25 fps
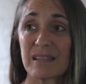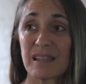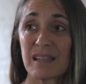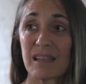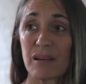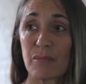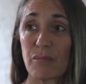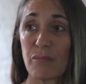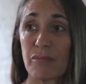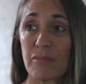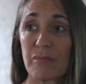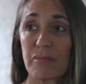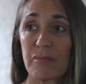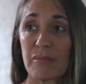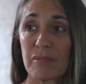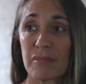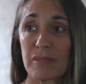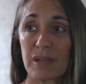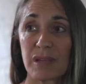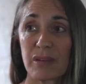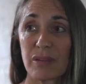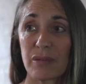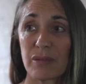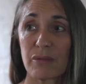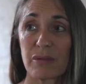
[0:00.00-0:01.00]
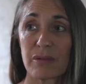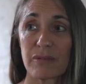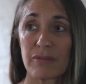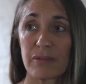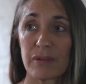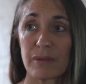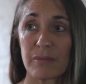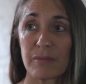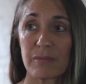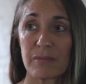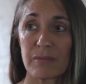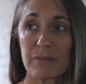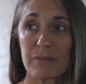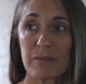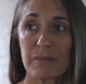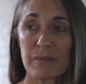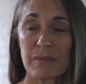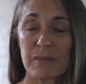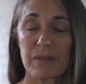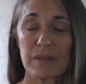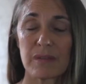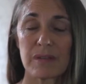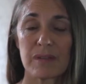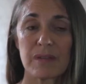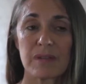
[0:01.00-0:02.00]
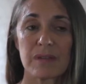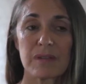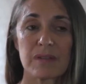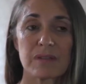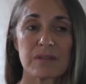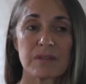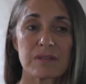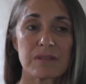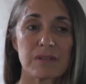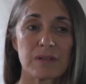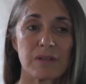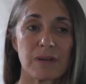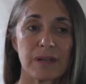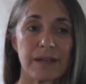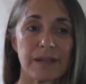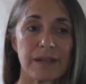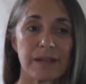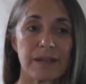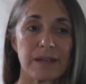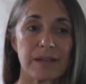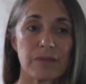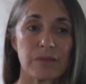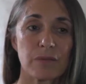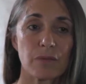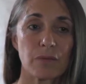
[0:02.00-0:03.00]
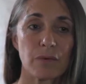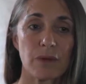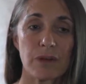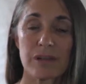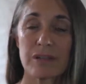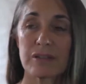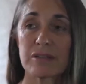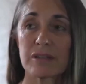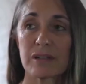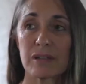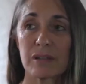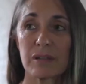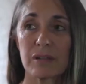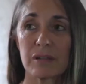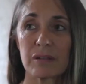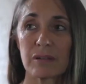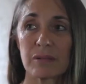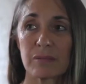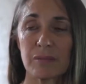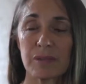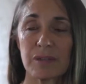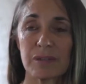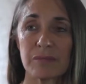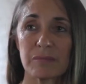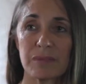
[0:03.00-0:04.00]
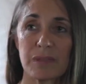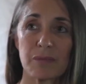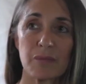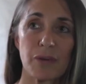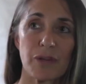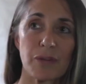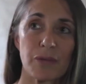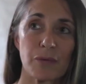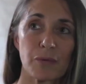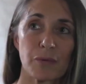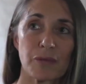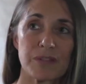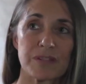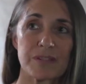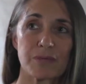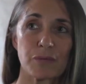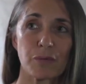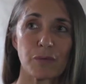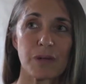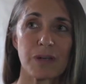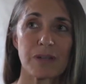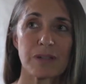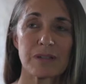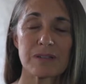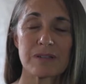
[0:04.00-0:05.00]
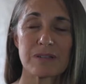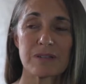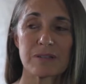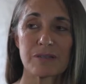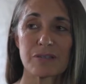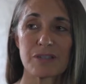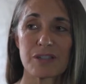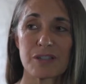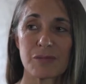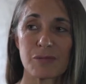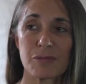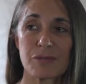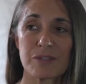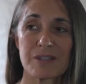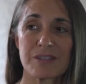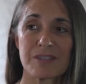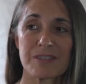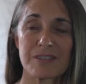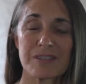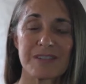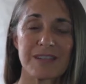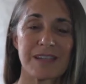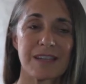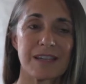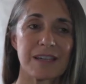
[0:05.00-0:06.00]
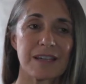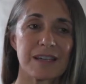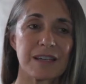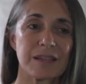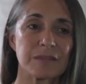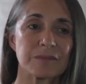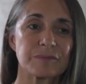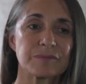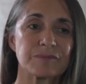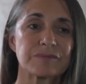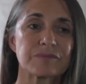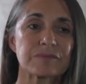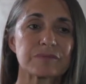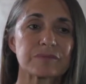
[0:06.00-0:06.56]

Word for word: them either of them so I never wanted to go, but my mother wasn't well, so she was just taking it.